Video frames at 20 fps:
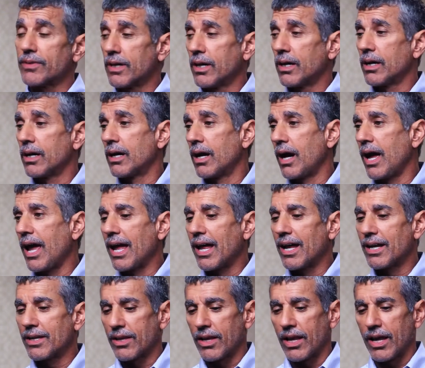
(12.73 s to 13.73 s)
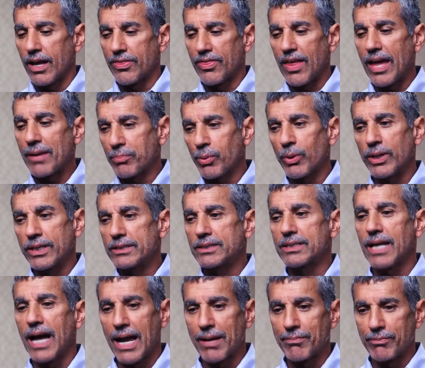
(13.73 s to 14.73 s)
Uh, and at that point in
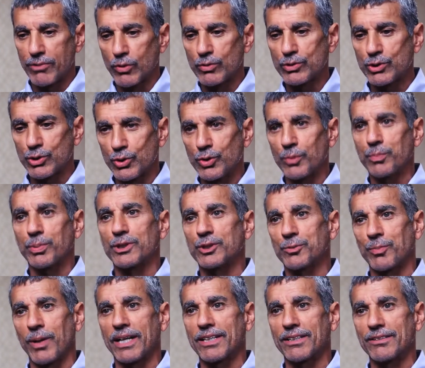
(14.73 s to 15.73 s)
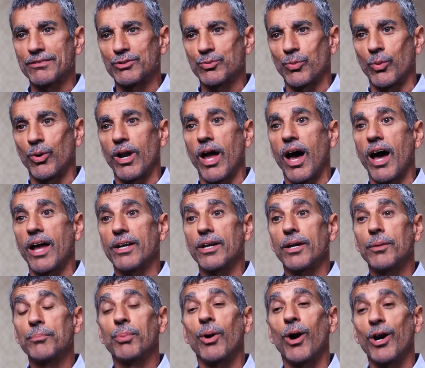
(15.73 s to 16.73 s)
time, those two perspectives were not
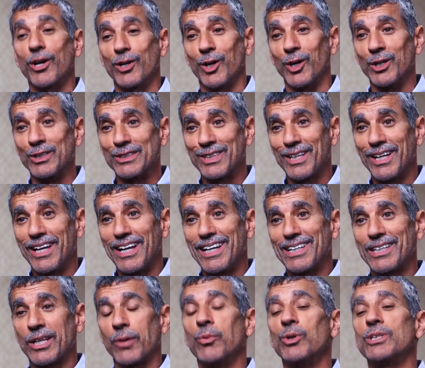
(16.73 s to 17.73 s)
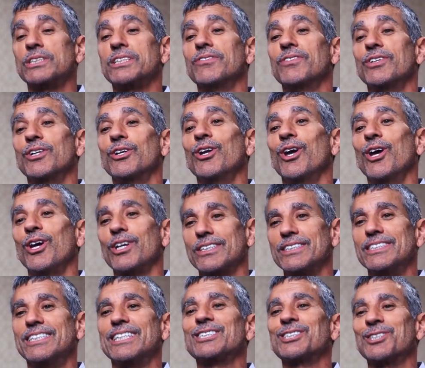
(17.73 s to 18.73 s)
partners. They weren't even
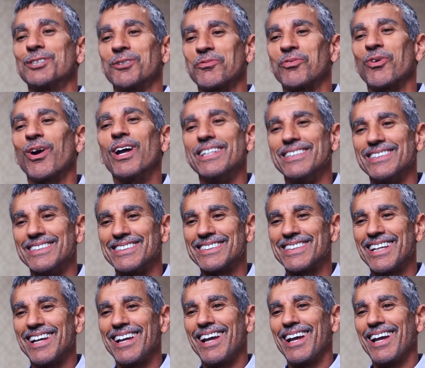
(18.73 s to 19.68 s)
distant friends.